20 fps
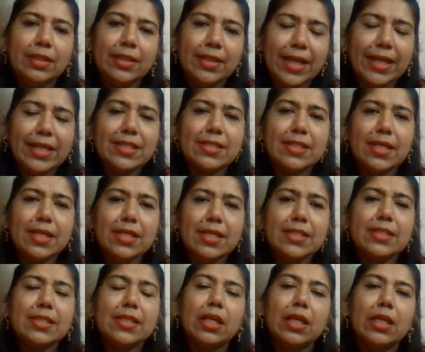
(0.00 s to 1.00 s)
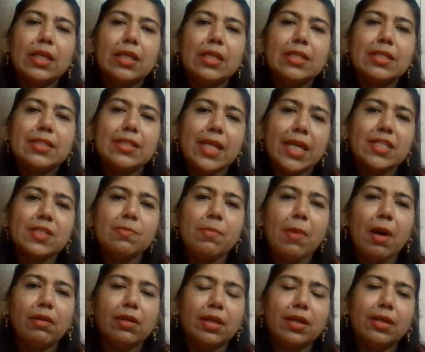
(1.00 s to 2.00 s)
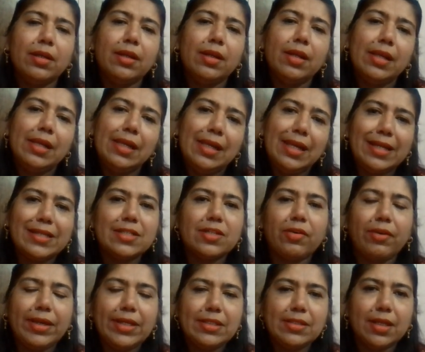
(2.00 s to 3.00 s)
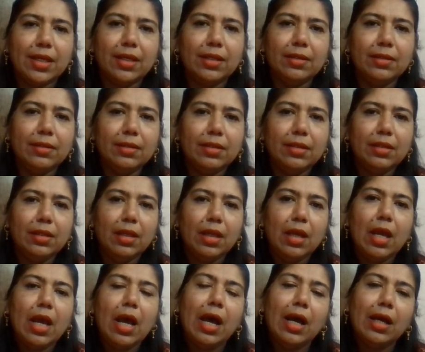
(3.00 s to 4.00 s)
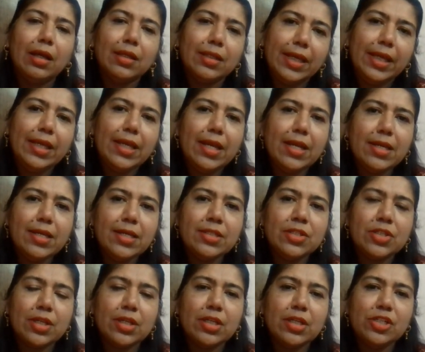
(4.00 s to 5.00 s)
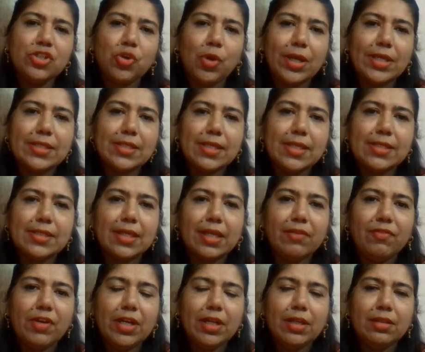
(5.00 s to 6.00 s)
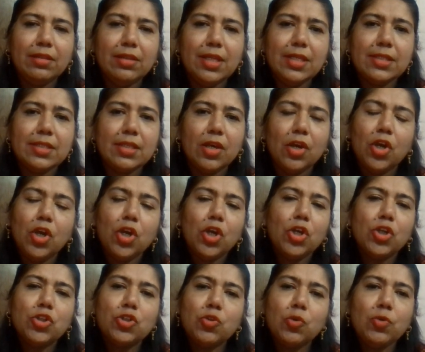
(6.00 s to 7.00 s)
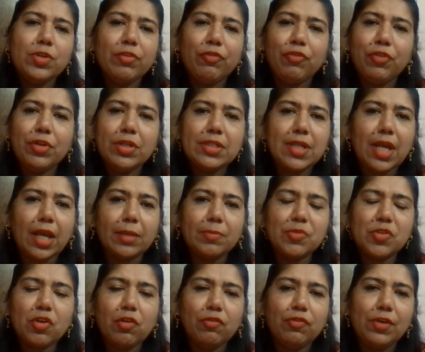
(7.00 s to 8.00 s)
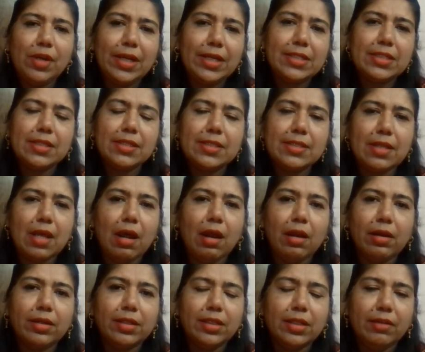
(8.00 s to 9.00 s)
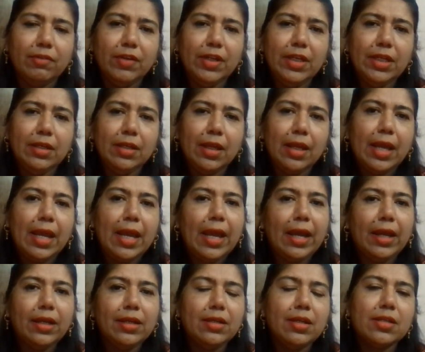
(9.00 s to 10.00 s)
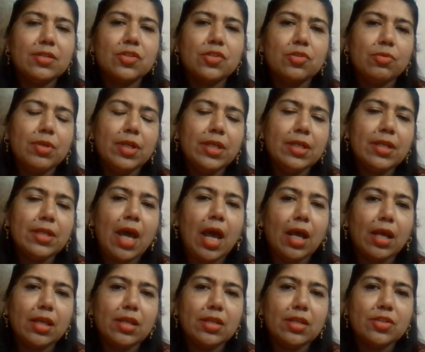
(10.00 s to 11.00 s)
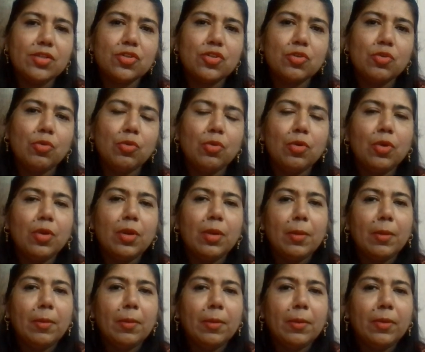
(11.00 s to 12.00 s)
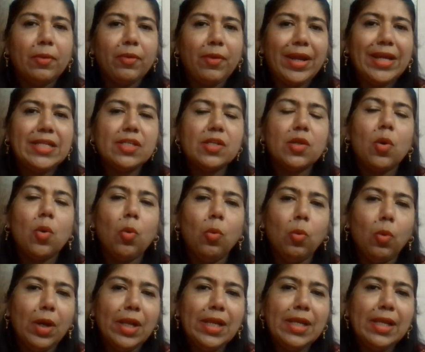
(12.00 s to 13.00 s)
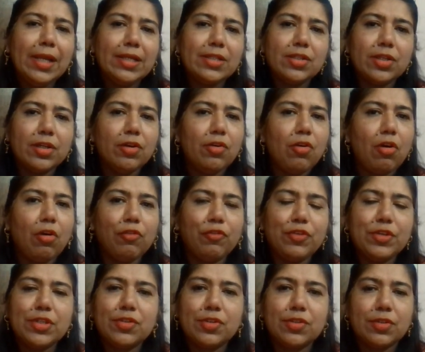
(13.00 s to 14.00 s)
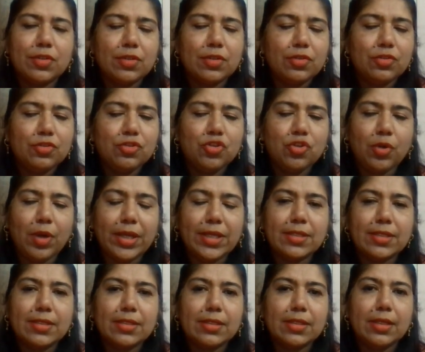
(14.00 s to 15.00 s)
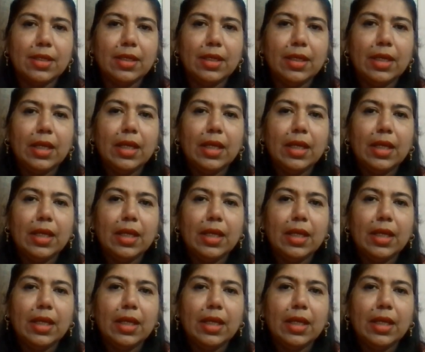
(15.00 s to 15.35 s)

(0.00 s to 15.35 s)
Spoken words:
The next is 6 marker letter writing. Again, an internal choice is given in this. Two different types of letters are given, and a student has to write one letter of his choice.